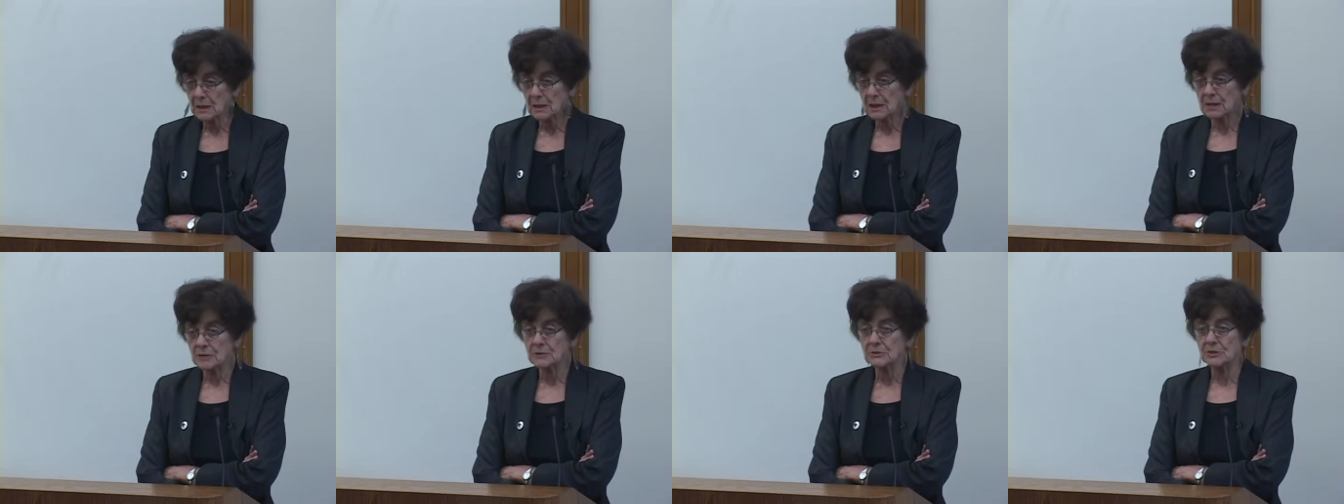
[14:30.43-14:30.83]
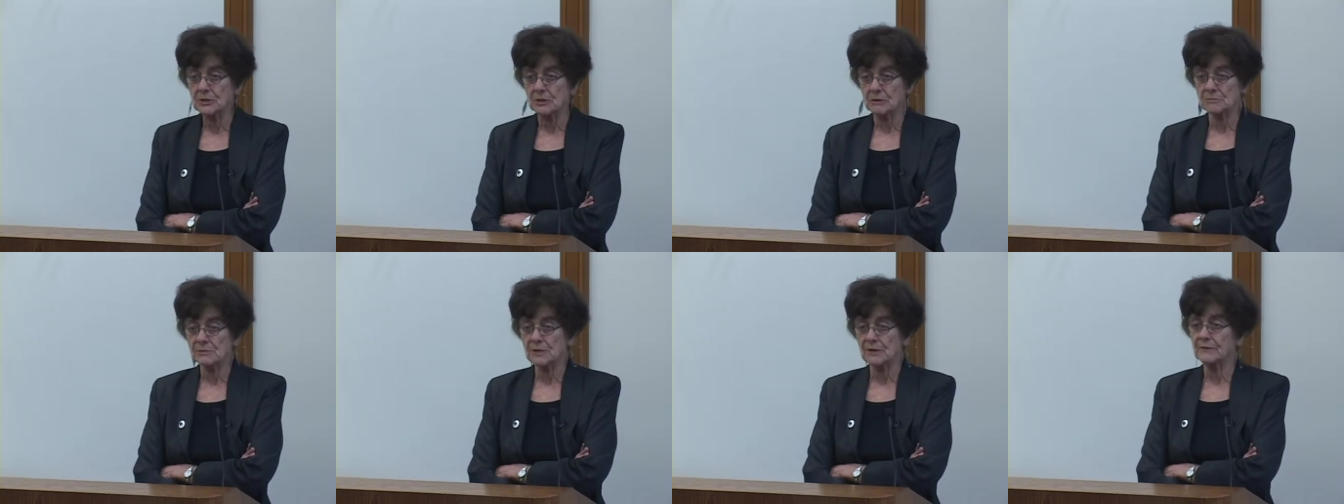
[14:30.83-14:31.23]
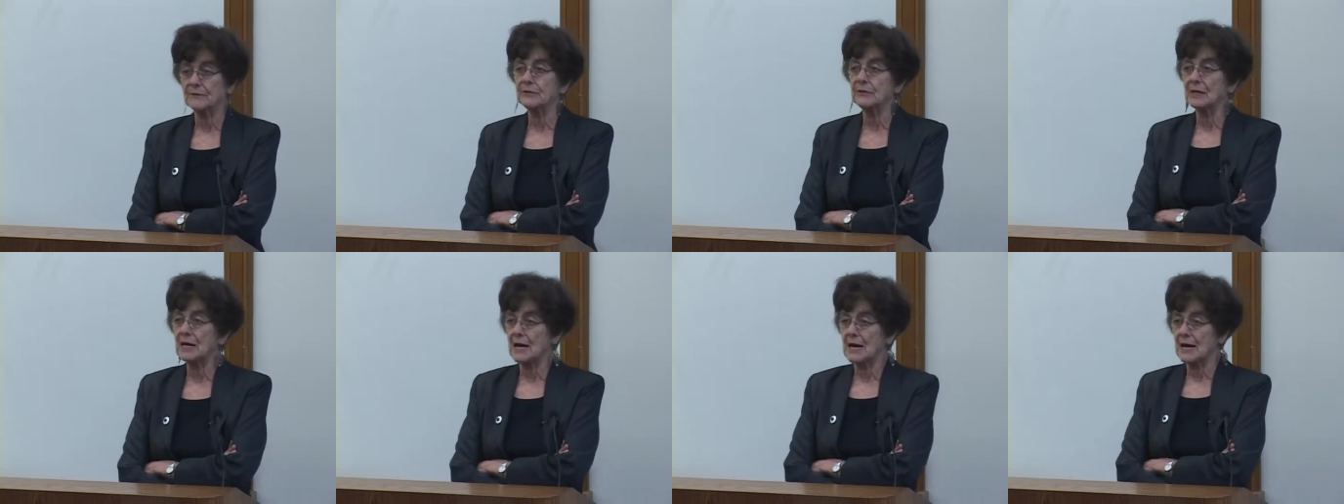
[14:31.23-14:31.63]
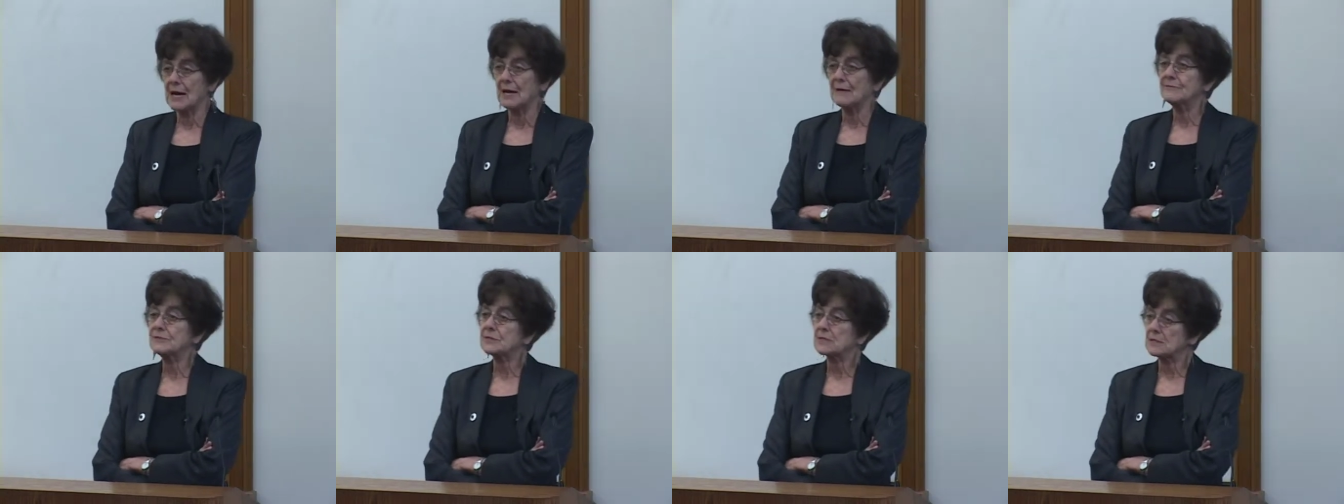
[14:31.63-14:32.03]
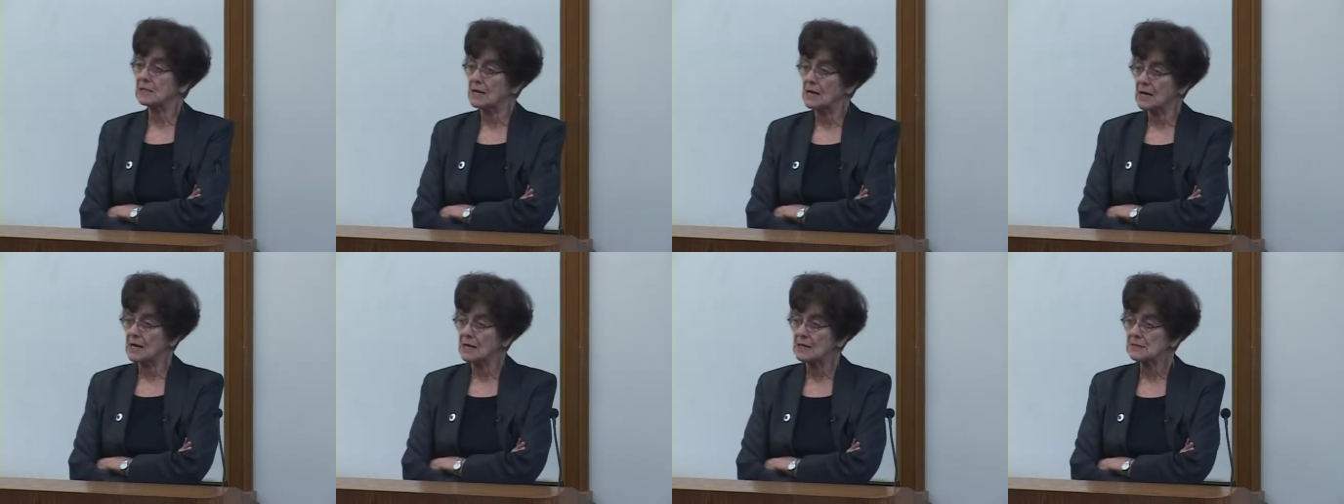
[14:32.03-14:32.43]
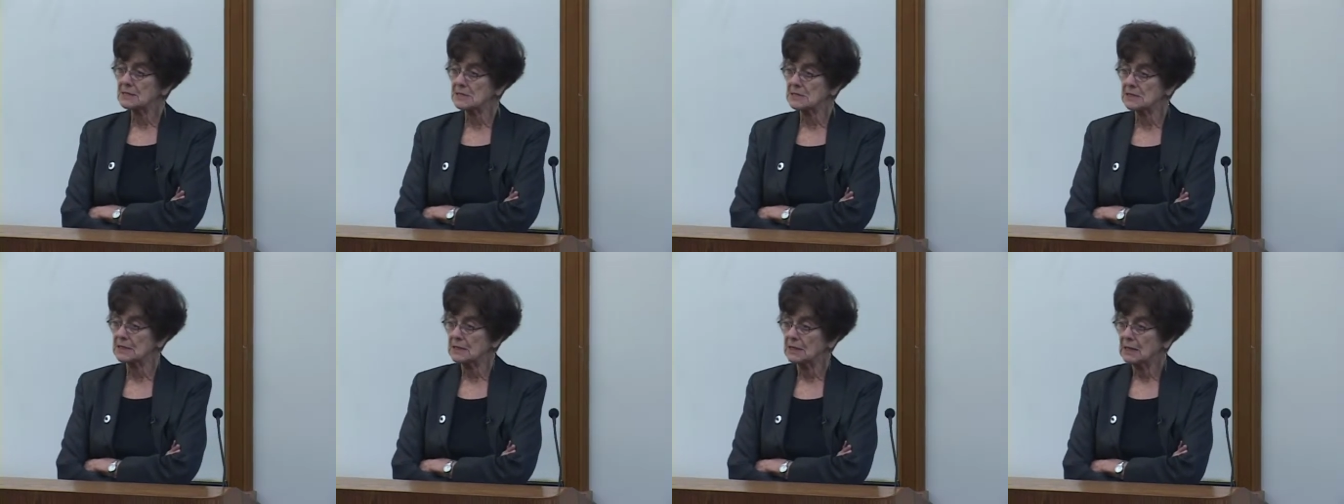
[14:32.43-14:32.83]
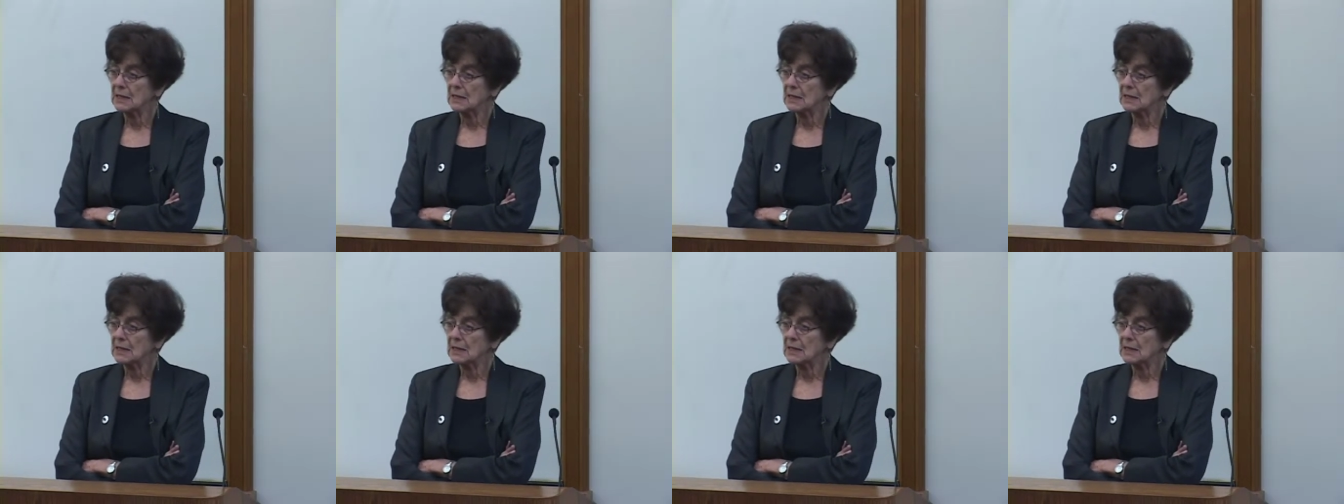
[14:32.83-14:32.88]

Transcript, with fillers: in terms of lives lost